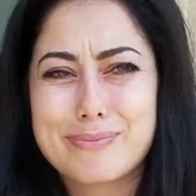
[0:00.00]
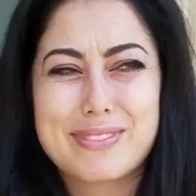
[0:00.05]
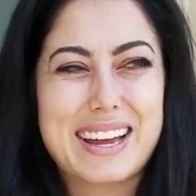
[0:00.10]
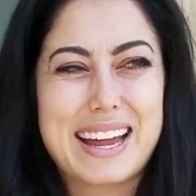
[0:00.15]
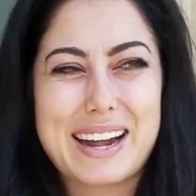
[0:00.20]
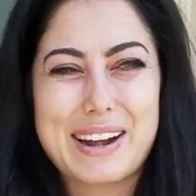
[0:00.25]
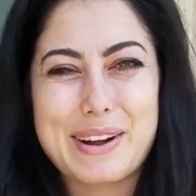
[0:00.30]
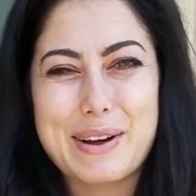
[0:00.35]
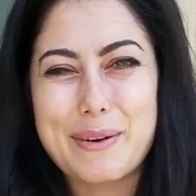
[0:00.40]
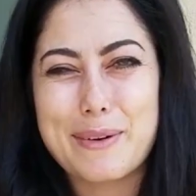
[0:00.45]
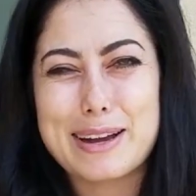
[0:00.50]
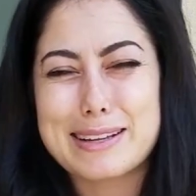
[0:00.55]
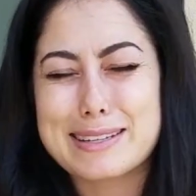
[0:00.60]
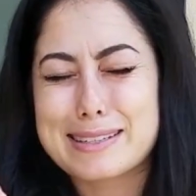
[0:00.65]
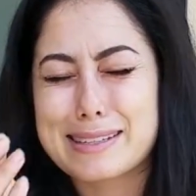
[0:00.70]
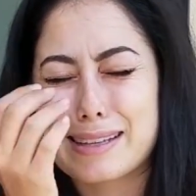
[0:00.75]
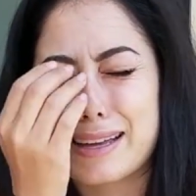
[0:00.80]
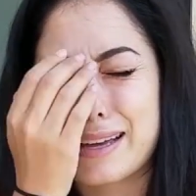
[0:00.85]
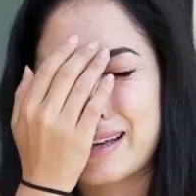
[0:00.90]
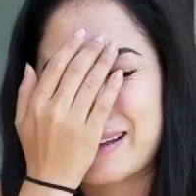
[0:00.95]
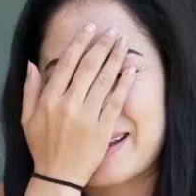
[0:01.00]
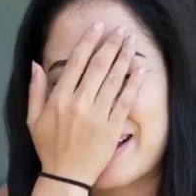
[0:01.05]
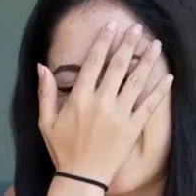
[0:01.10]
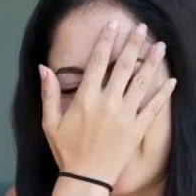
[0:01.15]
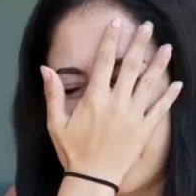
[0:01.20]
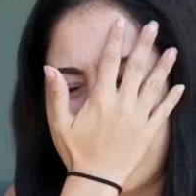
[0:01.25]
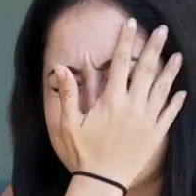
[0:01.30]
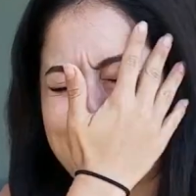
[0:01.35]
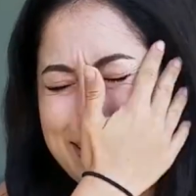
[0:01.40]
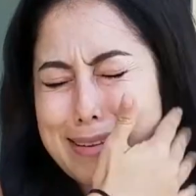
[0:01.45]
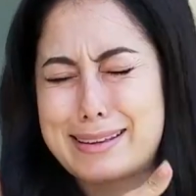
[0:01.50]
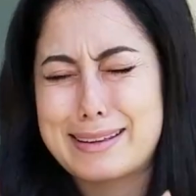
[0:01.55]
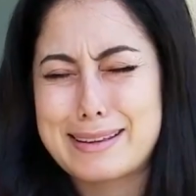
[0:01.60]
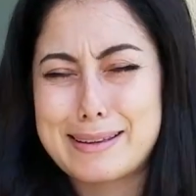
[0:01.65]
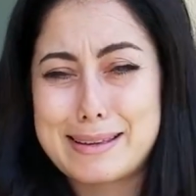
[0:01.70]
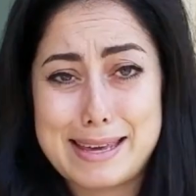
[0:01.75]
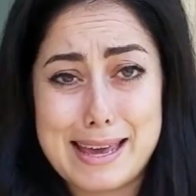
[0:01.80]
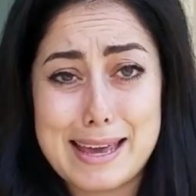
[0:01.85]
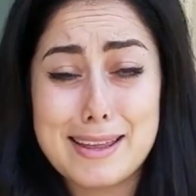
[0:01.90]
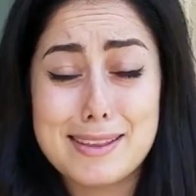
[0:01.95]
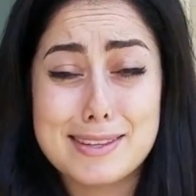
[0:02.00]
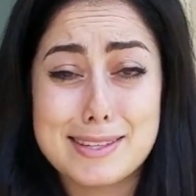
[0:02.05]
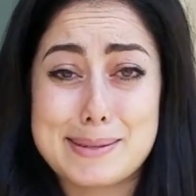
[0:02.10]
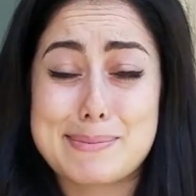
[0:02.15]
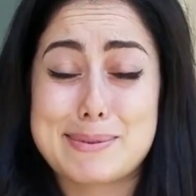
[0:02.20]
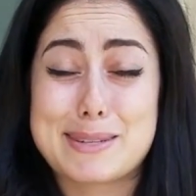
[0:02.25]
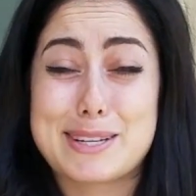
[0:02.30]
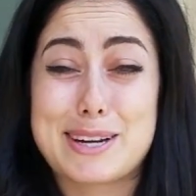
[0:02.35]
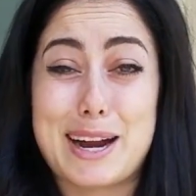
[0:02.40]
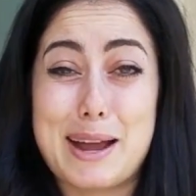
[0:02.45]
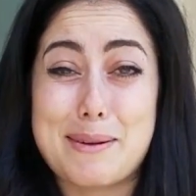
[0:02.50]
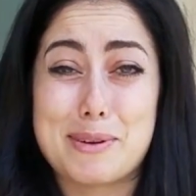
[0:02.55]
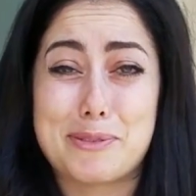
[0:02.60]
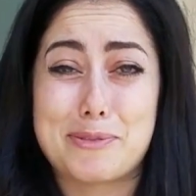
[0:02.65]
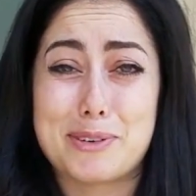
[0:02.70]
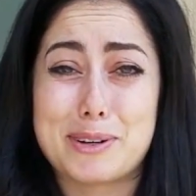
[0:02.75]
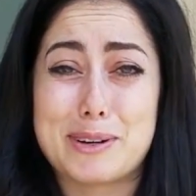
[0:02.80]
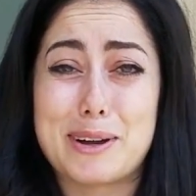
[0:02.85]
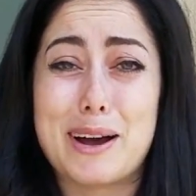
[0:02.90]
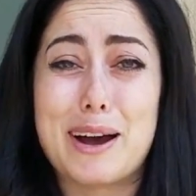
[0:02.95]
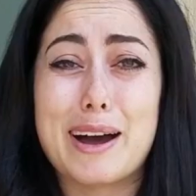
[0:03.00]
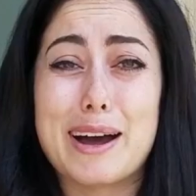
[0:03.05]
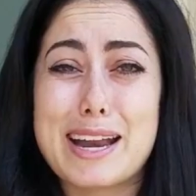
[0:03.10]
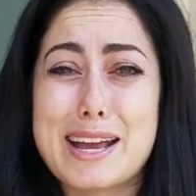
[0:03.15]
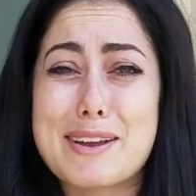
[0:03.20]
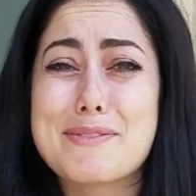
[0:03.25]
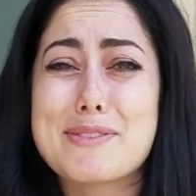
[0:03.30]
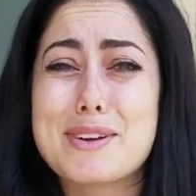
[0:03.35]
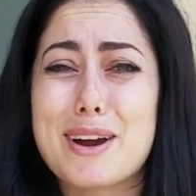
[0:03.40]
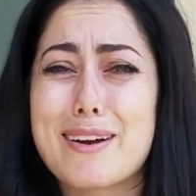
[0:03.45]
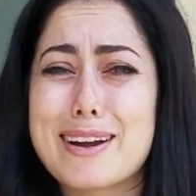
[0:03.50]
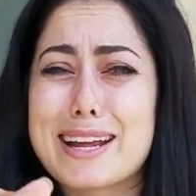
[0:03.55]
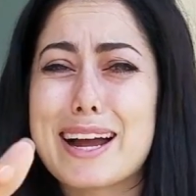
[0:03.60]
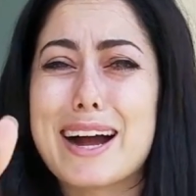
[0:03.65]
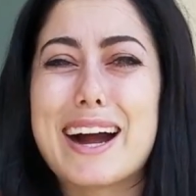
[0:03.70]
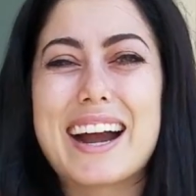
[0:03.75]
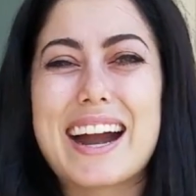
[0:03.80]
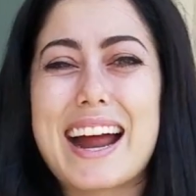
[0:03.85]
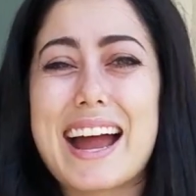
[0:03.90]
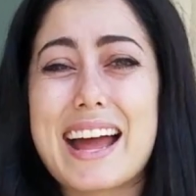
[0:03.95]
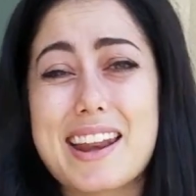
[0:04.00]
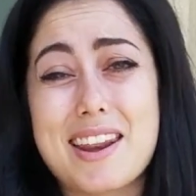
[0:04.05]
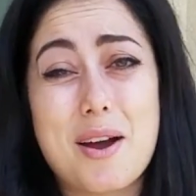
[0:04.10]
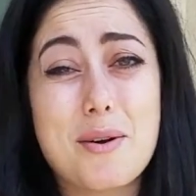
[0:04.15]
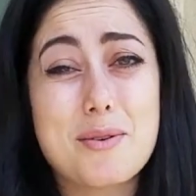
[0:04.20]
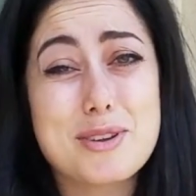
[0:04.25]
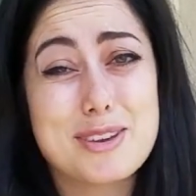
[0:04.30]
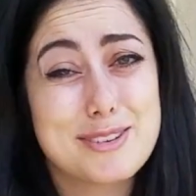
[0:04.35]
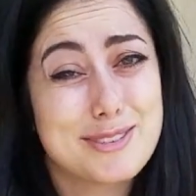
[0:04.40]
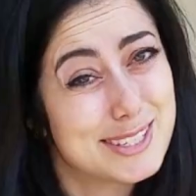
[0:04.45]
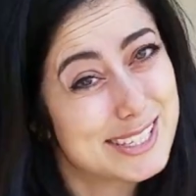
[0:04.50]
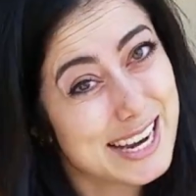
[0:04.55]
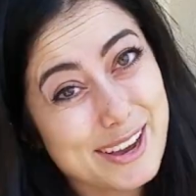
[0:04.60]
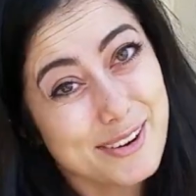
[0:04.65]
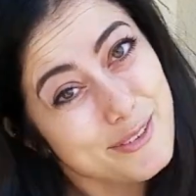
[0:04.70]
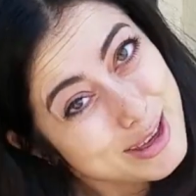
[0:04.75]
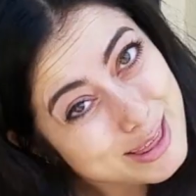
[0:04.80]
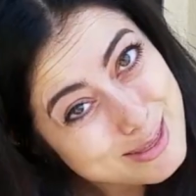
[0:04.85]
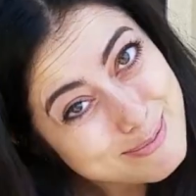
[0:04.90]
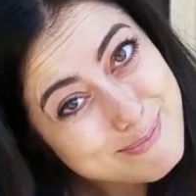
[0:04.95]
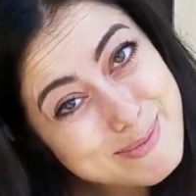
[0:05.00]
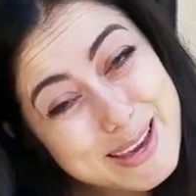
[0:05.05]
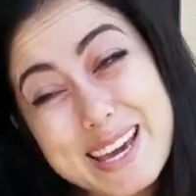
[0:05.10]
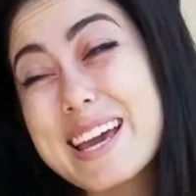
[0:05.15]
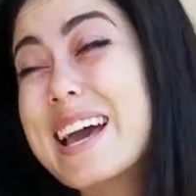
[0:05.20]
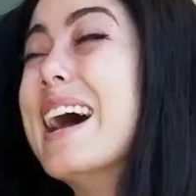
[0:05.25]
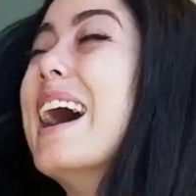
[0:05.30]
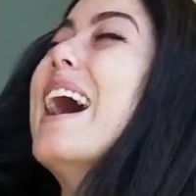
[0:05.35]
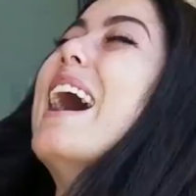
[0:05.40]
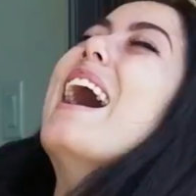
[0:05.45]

I don't know why I said that. Uh, get subscribed if you're not. If you already are, I know you're staying with me.